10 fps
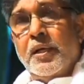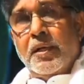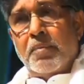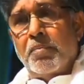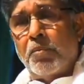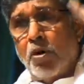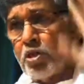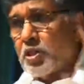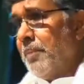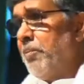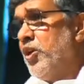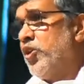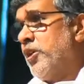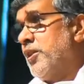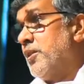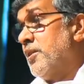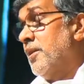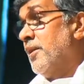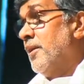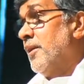most ambitious
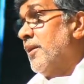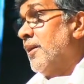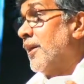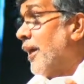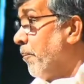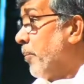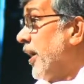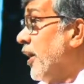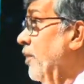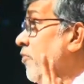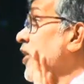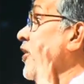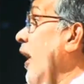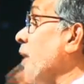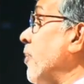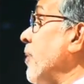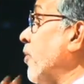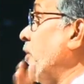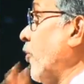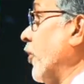campaign with young
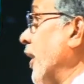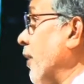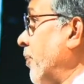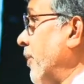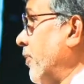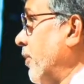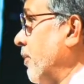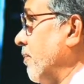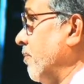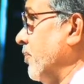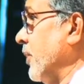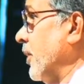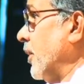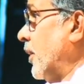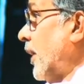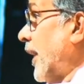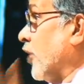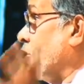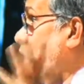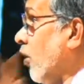people for young people.
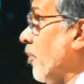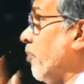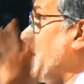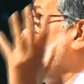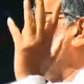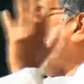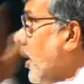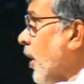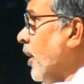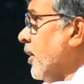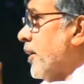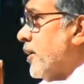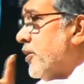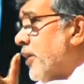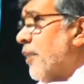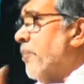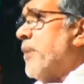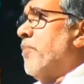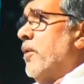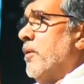I call upon 100 young
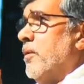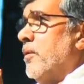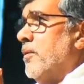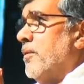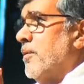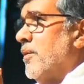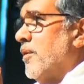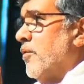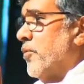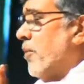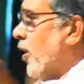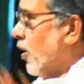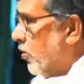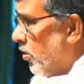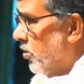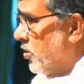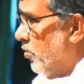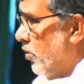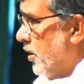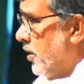people from all across the
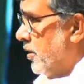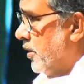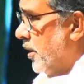world